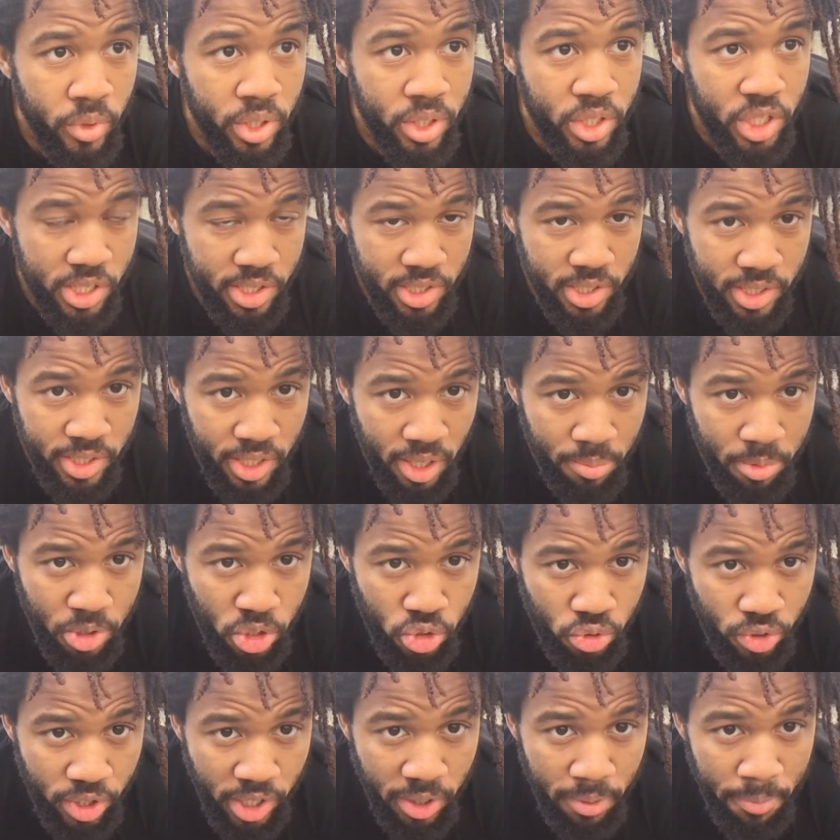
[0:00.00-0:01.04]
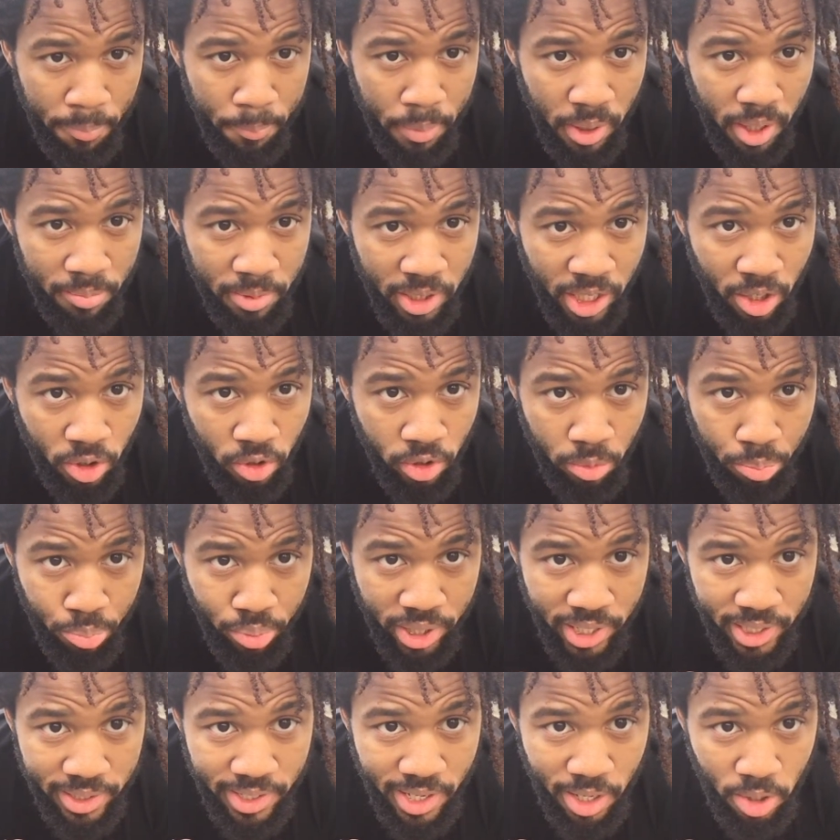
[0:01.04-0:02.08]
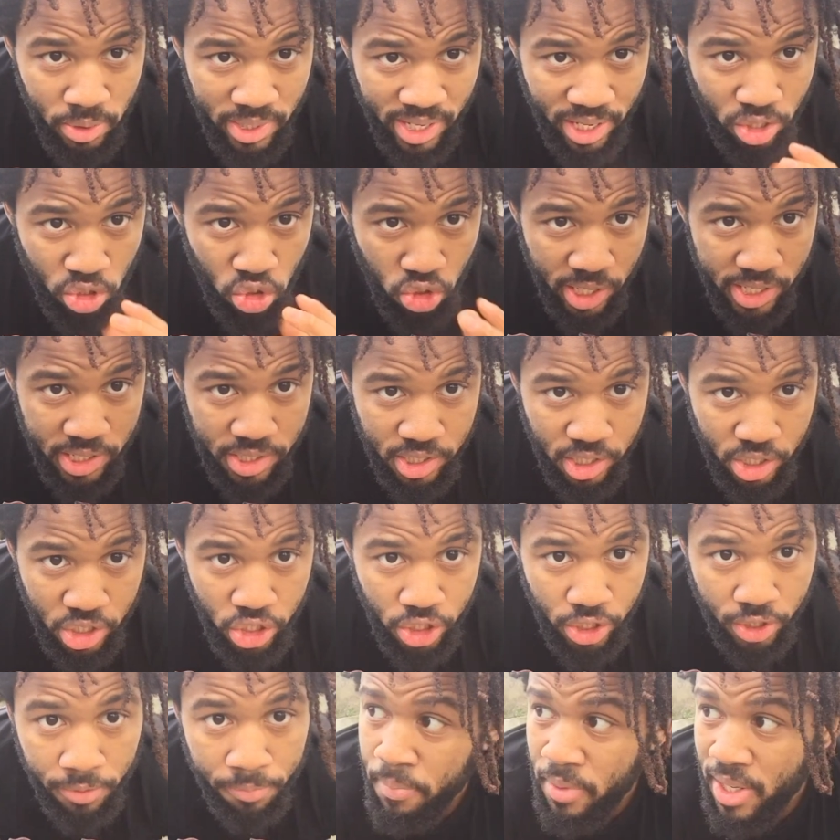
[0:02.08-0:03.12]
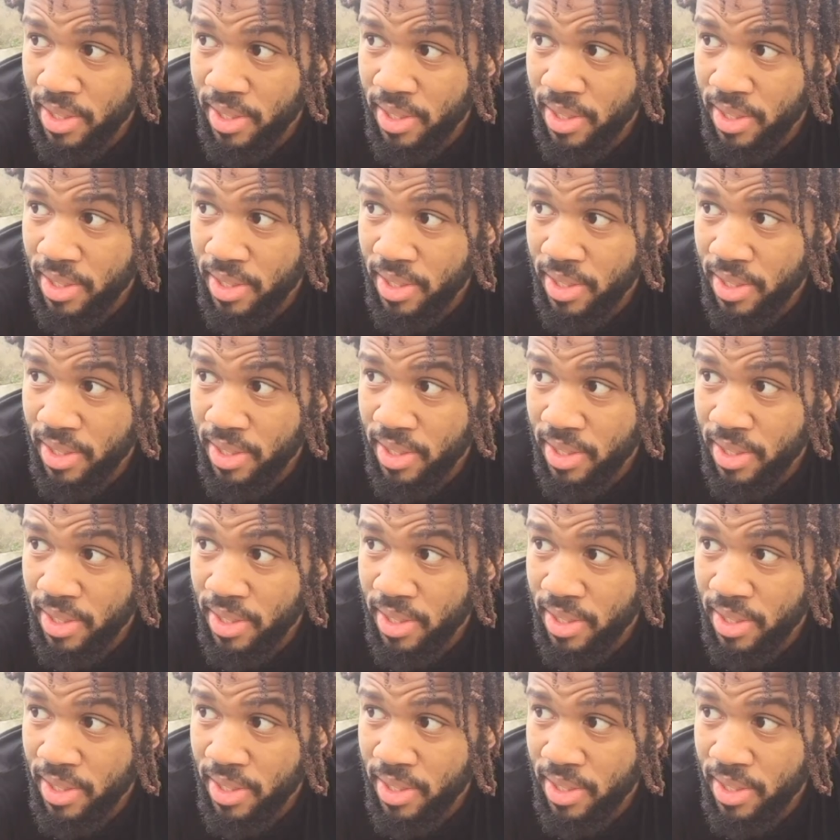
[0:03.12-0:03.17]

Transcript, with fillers: just to demonstrate, but now I'm going to break down that transition,